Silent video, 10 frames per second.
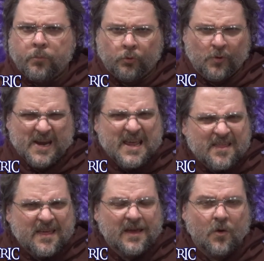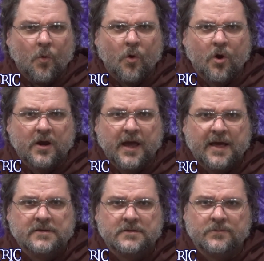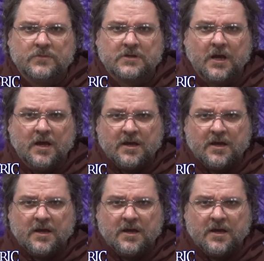breathing orgasms,